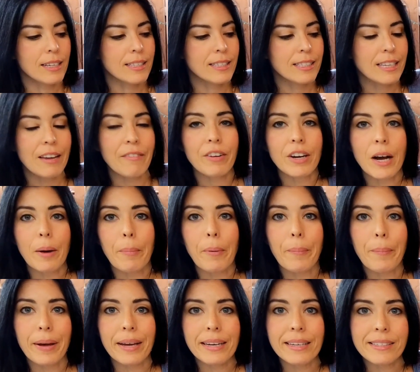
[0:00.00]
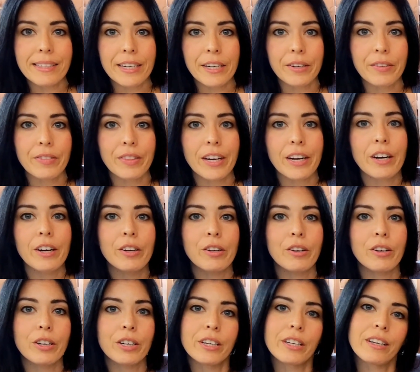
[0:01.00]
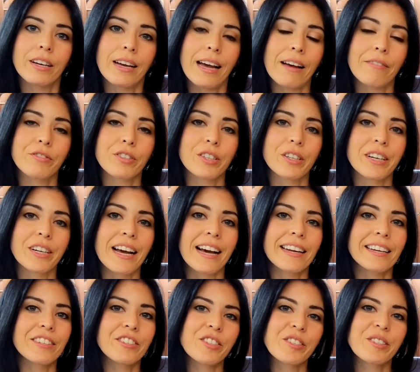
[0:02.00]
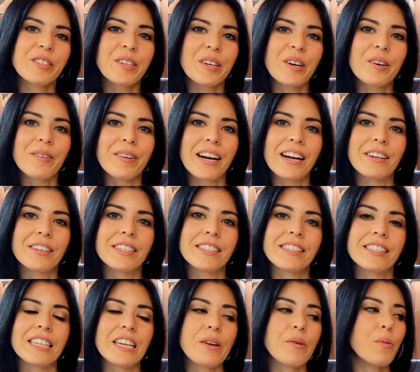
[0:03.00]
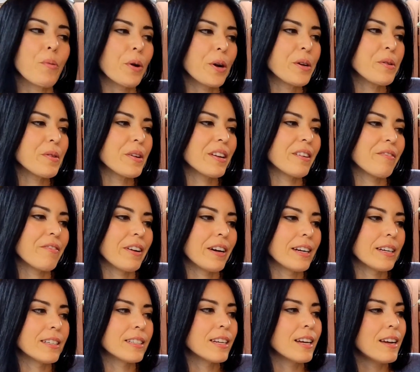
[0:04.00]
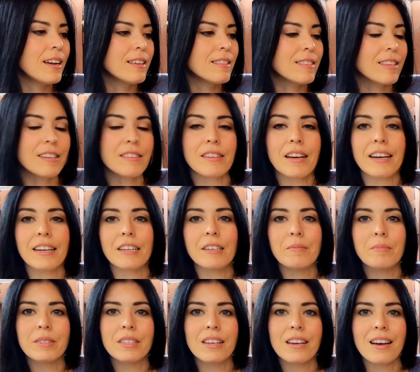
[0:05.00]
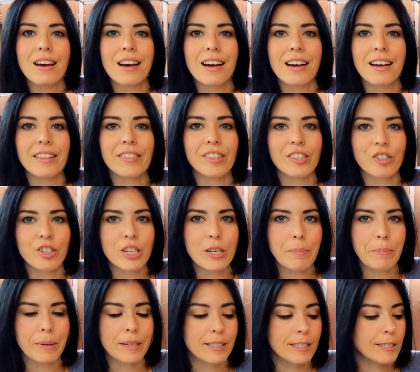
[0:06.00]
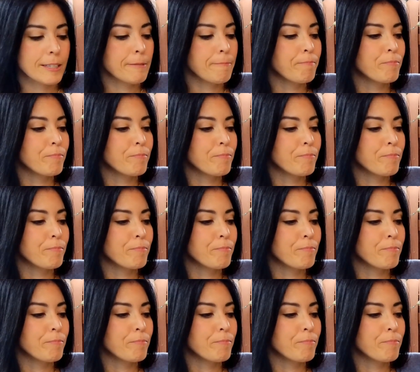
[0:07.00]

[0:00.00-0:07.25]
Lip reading: save a couple pennies here and there, you're going to have to kind of just look around and see where you can find these items the cheapest.